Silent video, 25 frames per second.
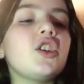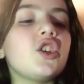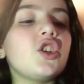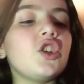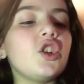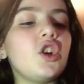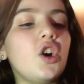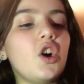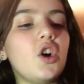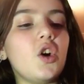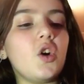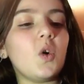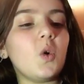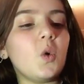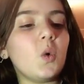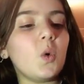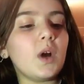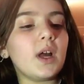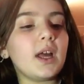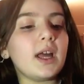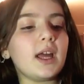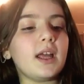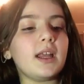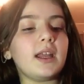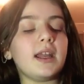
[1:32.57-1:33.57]
So
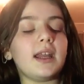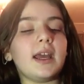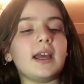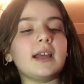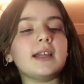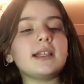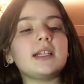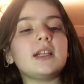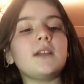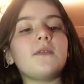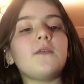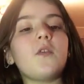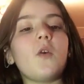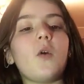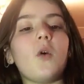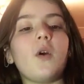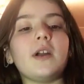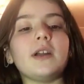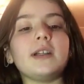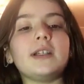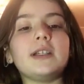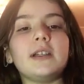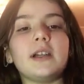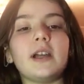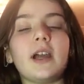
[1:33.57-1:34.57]
next, of
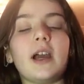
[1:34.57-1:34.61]
course,